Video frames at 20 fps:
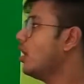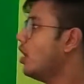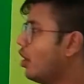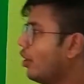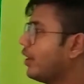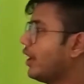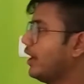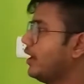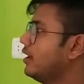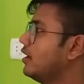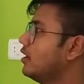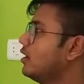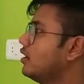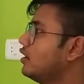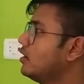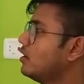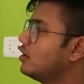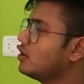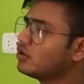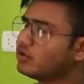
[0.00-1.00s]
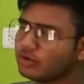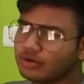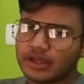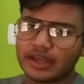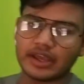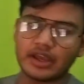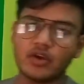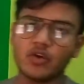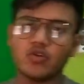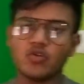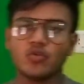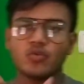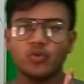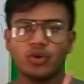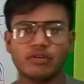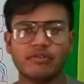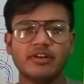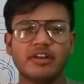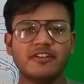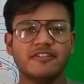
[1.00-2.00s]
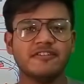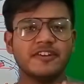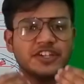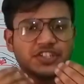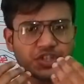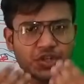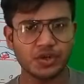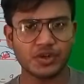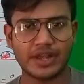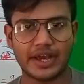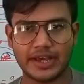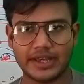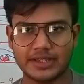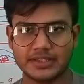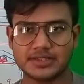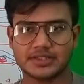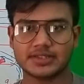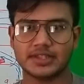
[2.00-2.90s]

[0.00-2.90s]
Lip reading: Okay, today we will visualize